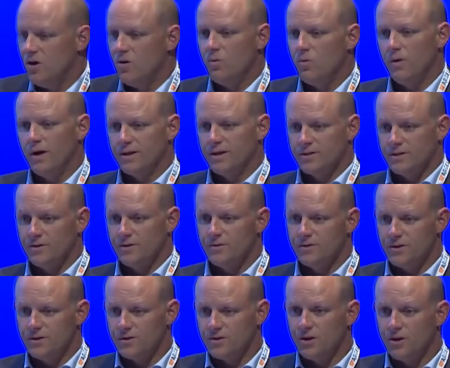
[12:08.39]
wants to use
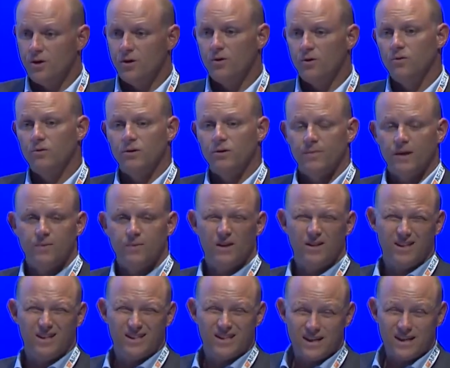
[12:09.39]
this code or maybe
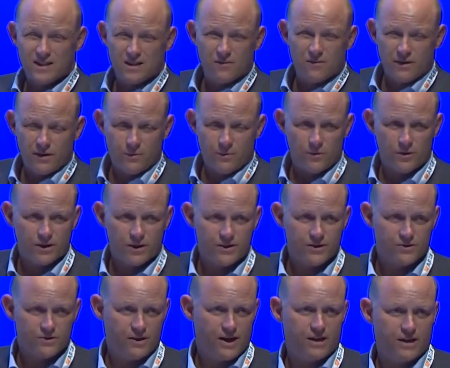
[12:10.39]
the test framework in
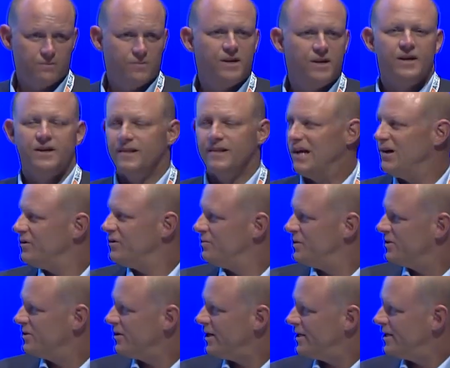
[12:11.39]
Stratum, that would be
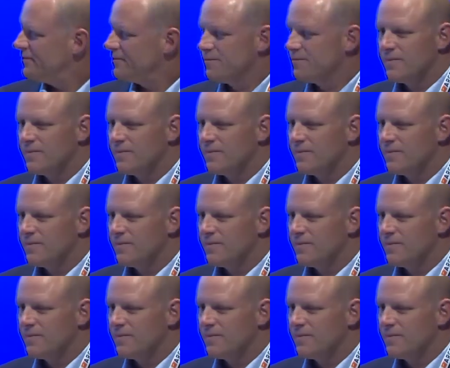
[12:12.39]
great.